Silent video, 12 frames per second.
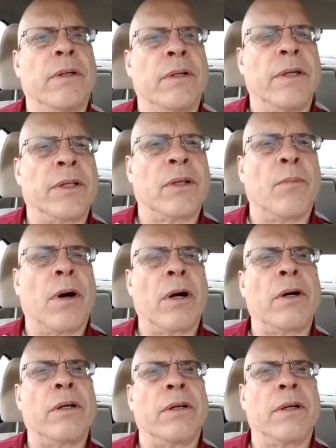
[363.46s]
hit the
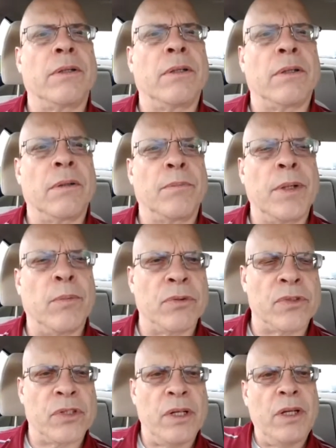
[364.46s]
market and people
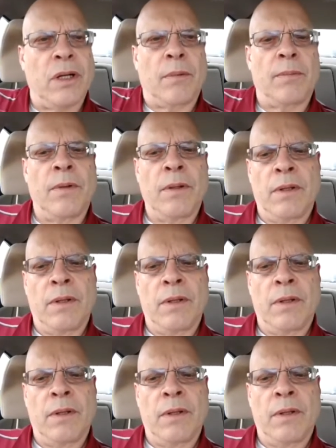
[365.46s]
see them,